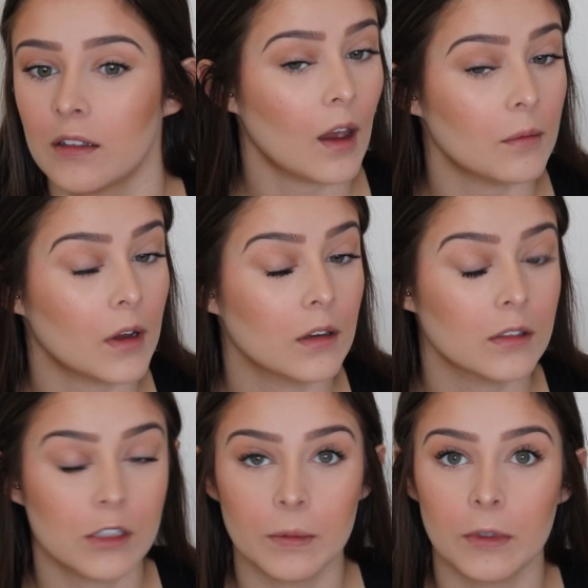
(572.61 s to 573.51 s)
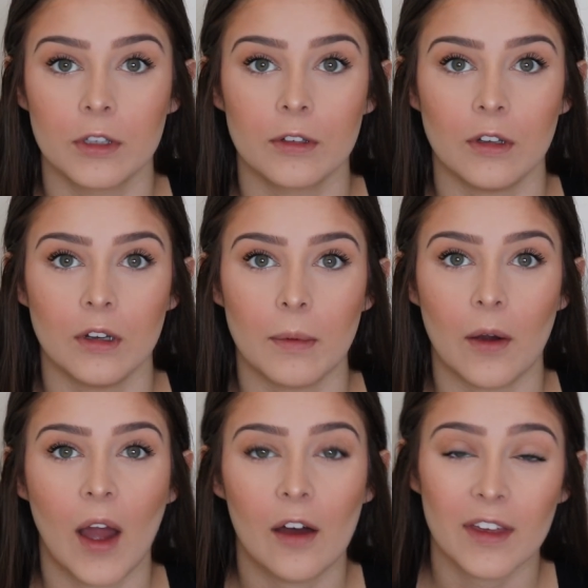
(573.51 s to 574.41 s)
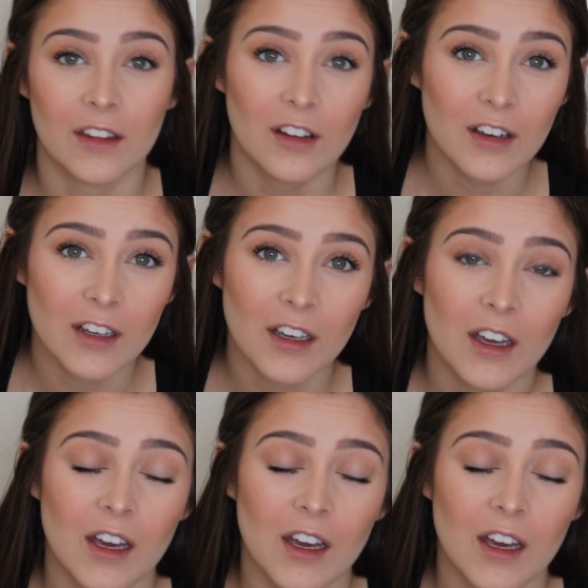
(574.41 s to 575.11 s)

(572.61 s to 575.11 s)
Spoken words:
I'm not super thrilled about how they look,